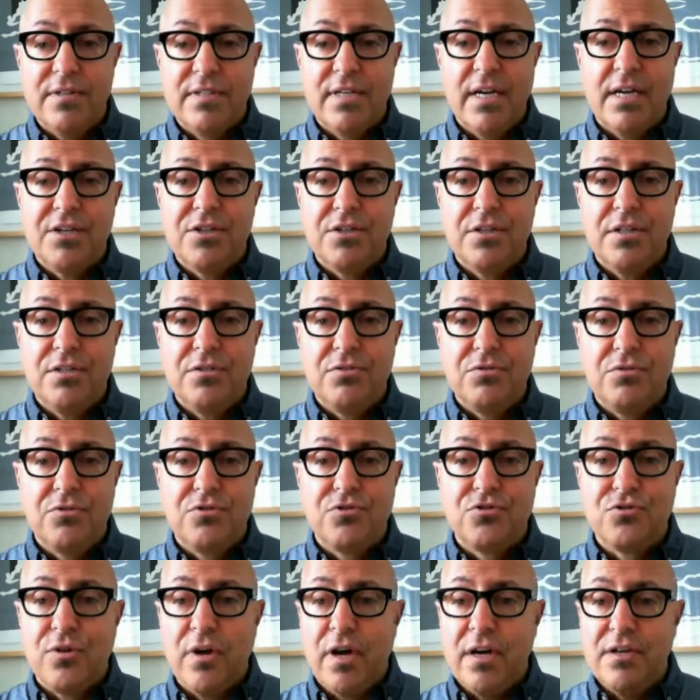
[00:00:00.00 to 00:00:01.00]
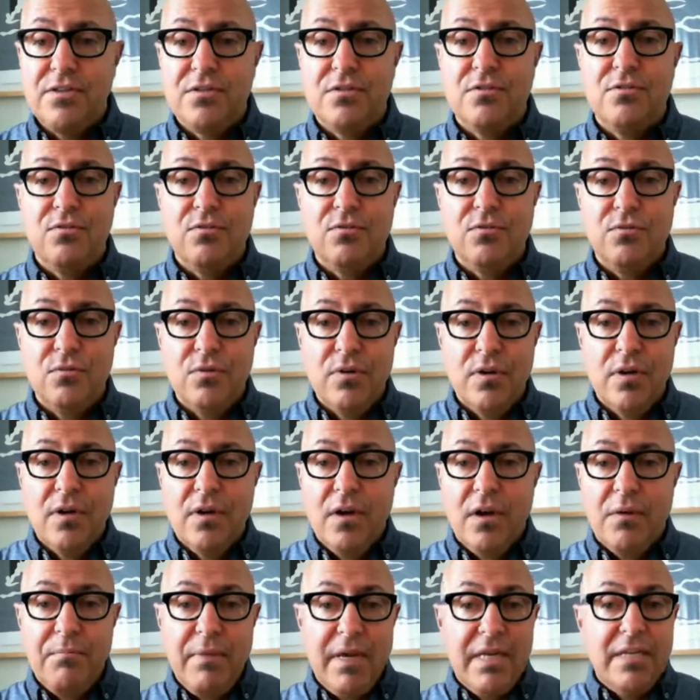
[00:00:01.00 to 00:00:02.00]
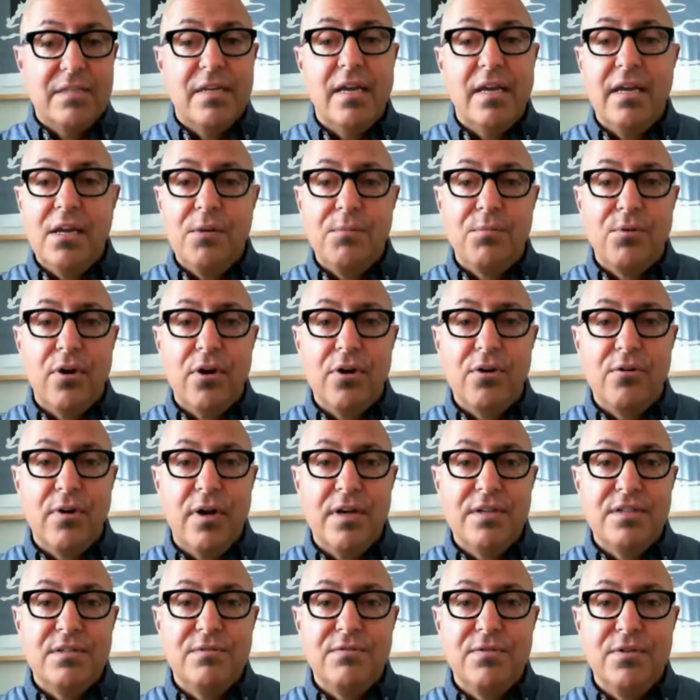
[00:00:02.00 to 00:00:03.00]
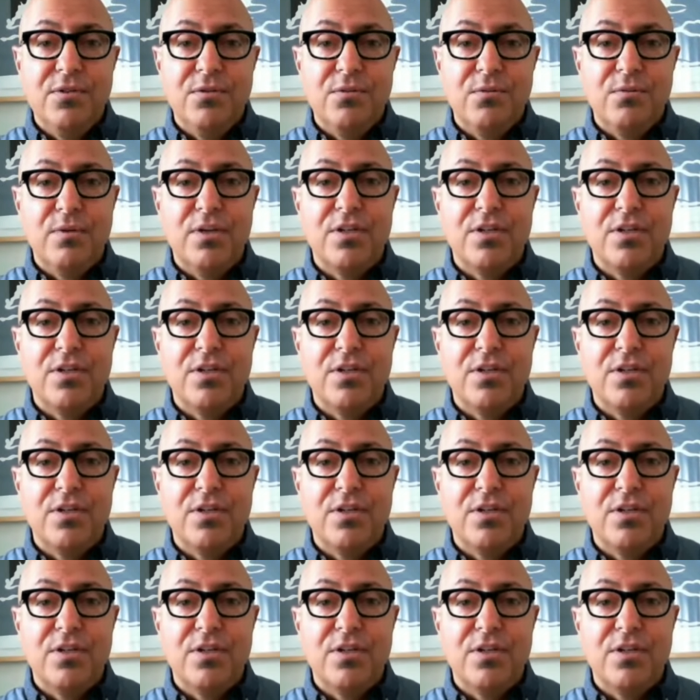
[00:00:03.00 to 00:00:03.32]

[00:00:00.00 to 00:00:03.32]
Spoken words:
is actually to try to maintain a broad horizon view,